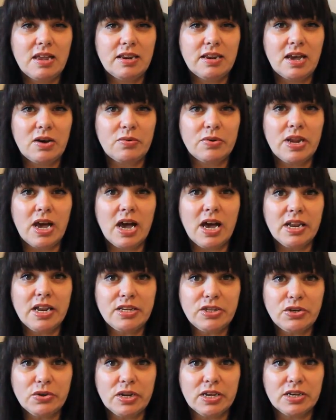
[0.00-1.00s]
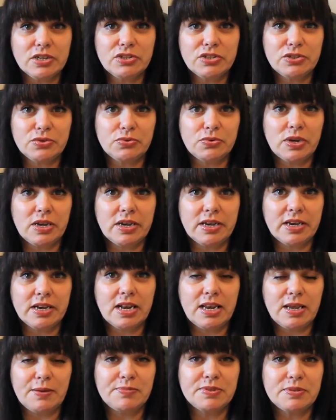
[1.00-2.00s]
Now, an annular solar
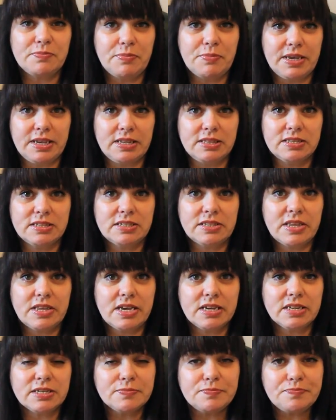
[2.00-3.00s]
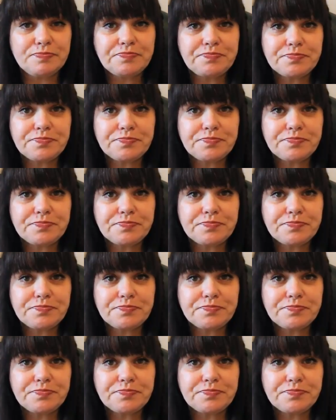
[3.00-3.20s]
eclipse means that